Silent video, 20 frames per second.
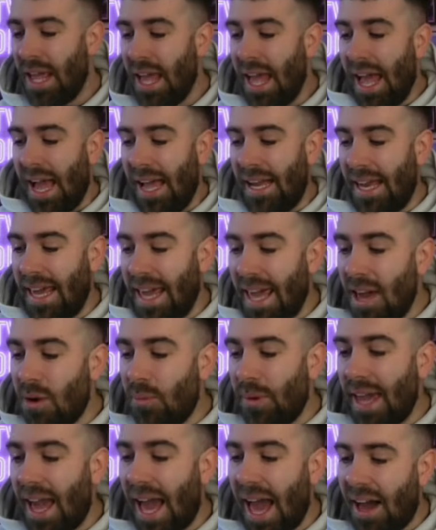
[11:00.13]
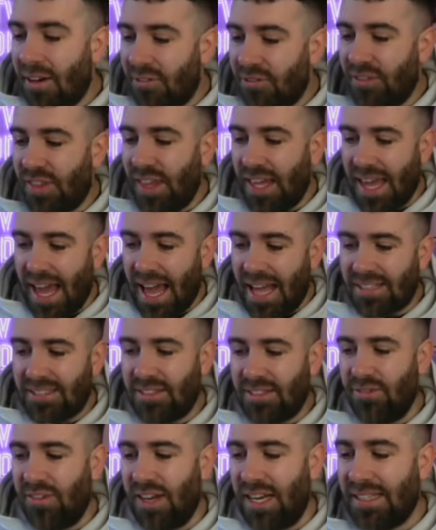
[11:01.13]
And here we have the
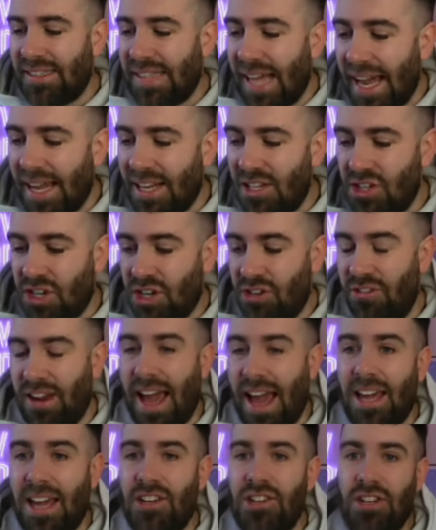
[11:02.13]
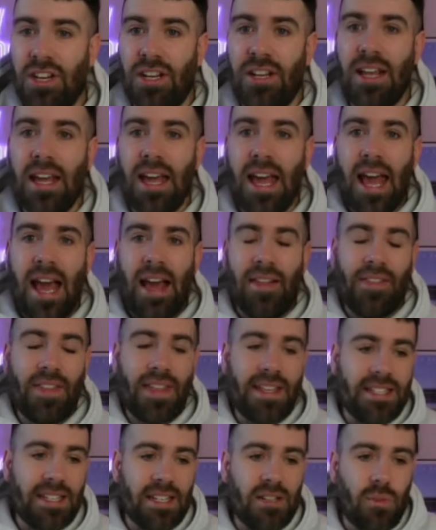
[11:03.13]
Aston Villa danger creation. And
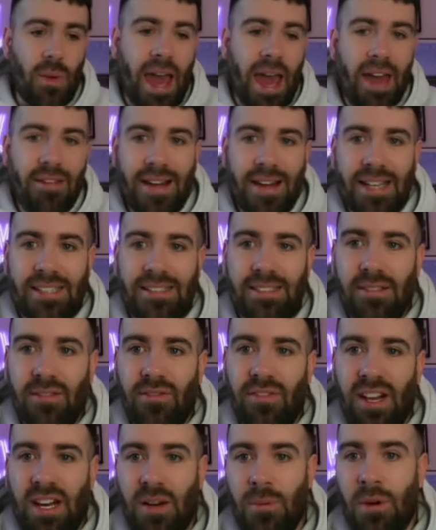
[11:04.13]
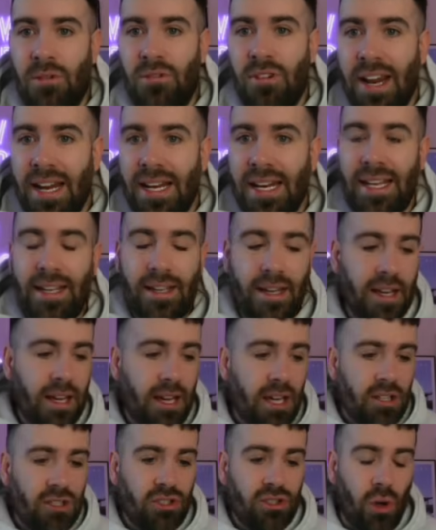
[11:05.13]
this is where Aston Villa were really
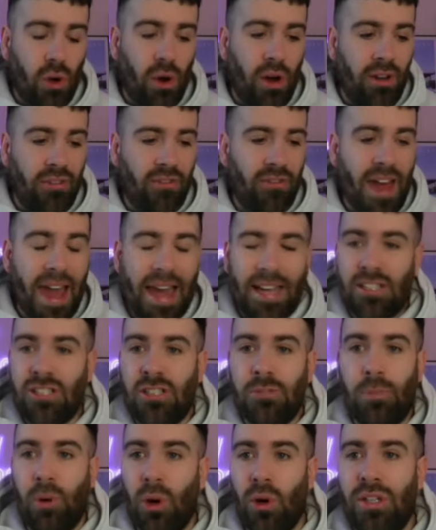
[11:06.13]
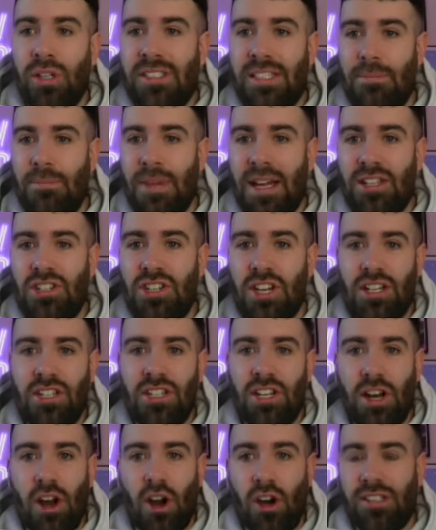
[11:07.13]
sort of exploiting
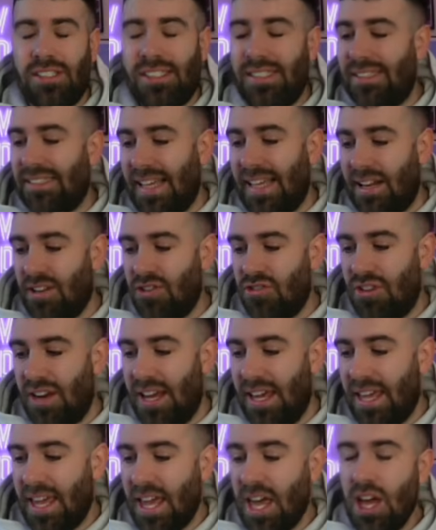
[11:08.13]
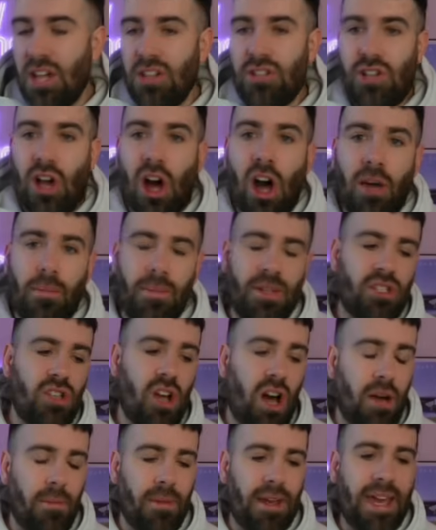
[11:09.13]
Manchester United centrally. Time and
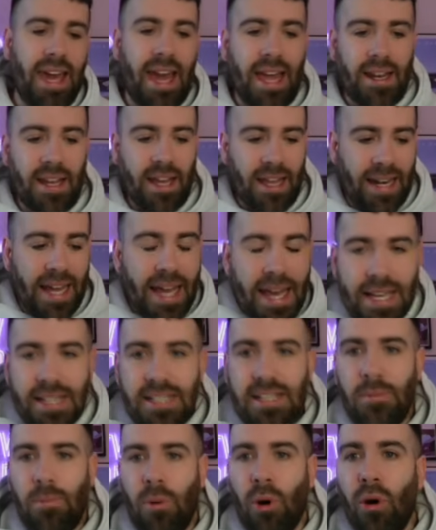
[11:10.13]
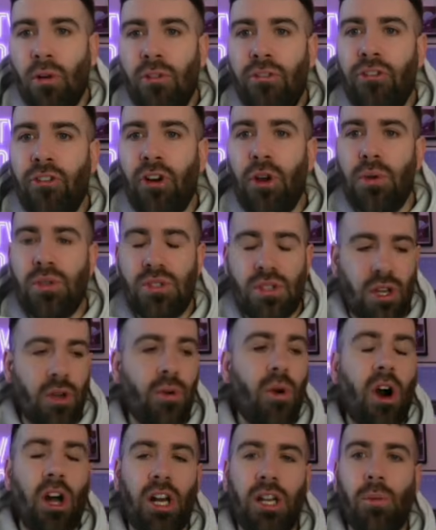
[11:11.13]
time again, an easy ball through to
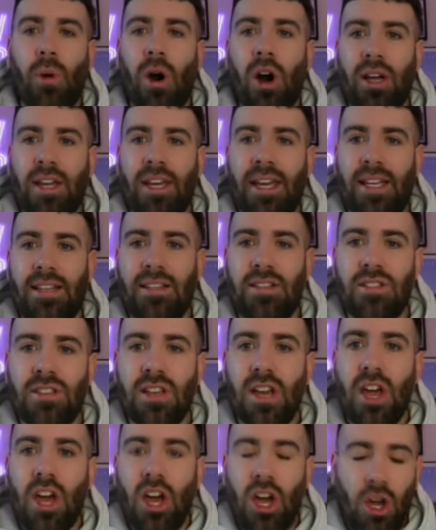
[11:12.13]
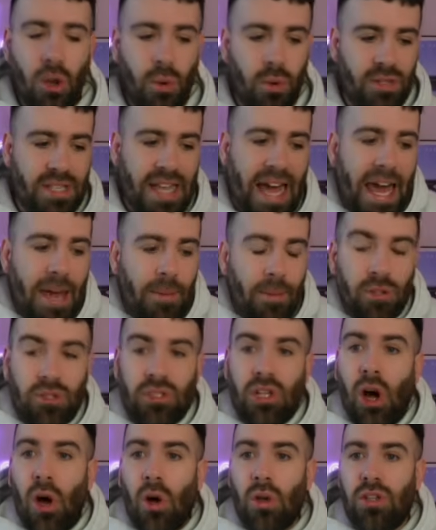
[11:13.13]
Ollie Watkins, who was able to
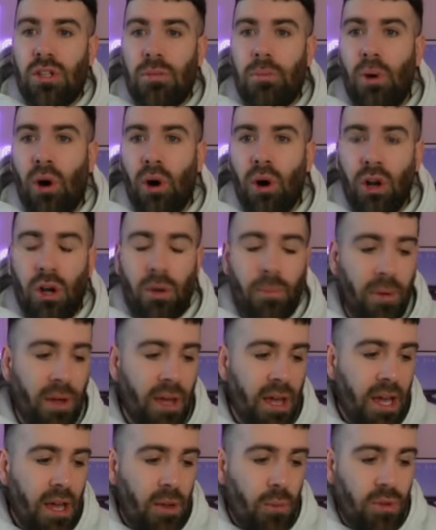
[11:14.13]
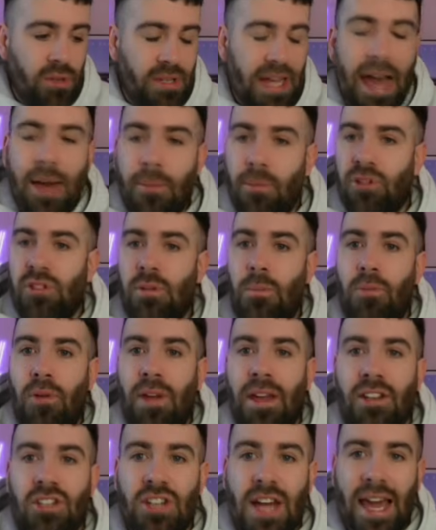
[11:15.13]
hold the ball up, was able to
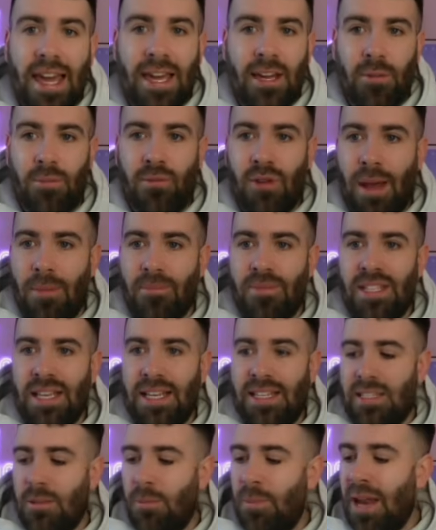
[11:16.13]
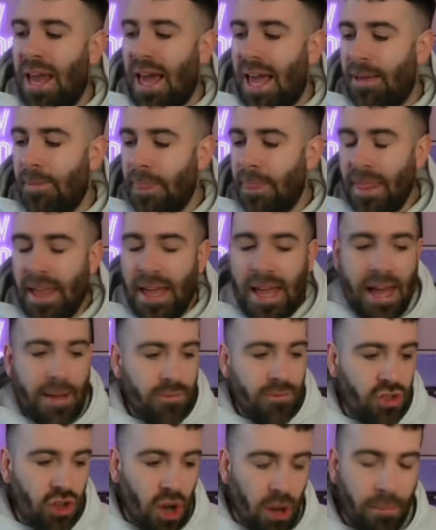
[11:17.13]
bring Jacob Ramsey into play.
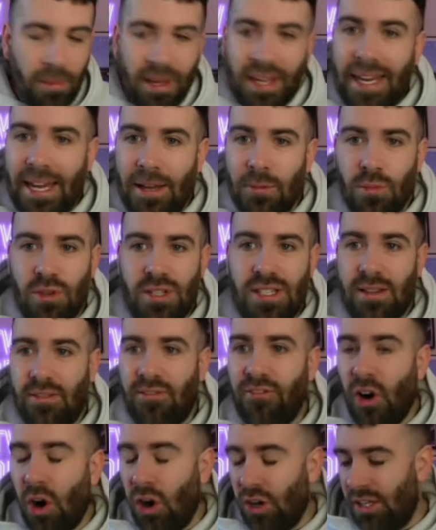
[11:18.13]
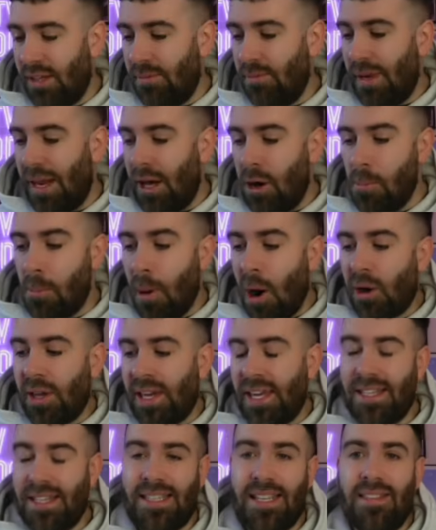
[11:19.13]
John McGinn was finding little
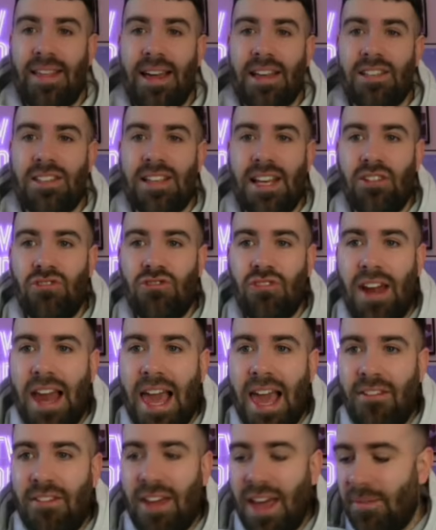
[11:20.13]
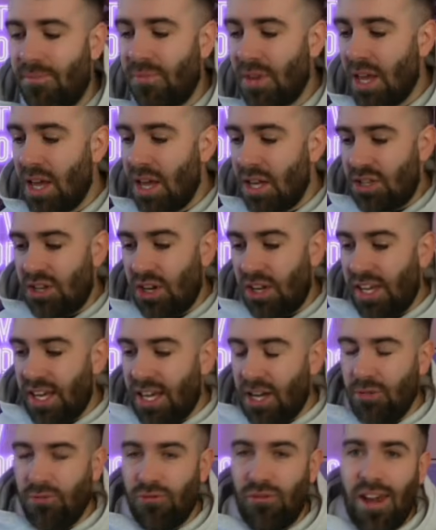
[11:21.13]
pockets in that central area. So you
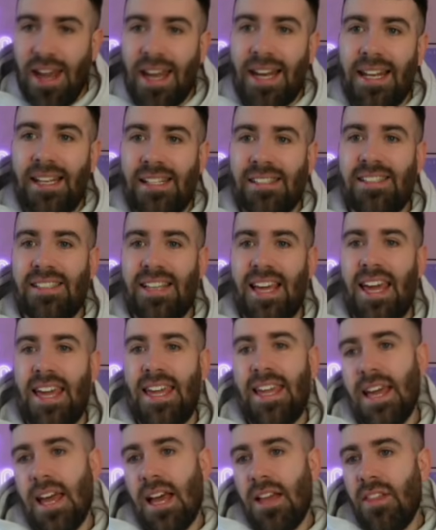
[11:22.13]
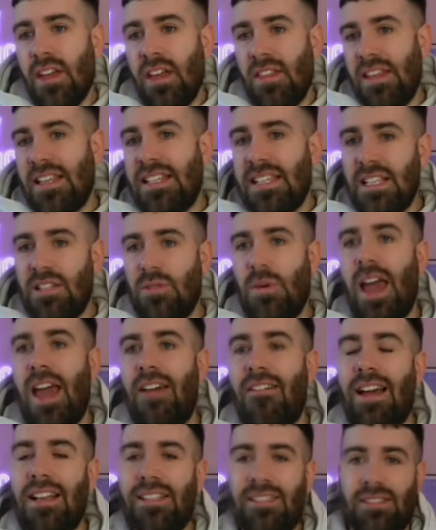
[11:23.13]
can really see that this is where
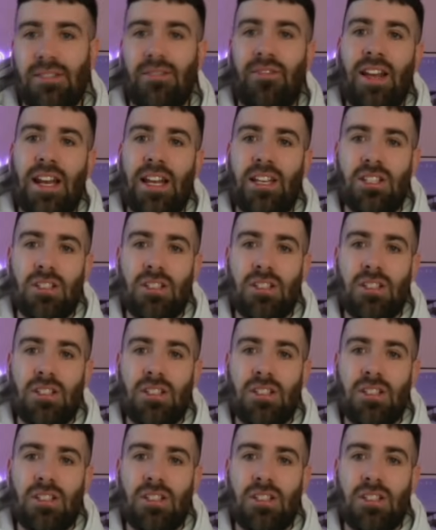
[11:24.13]
Aston Villa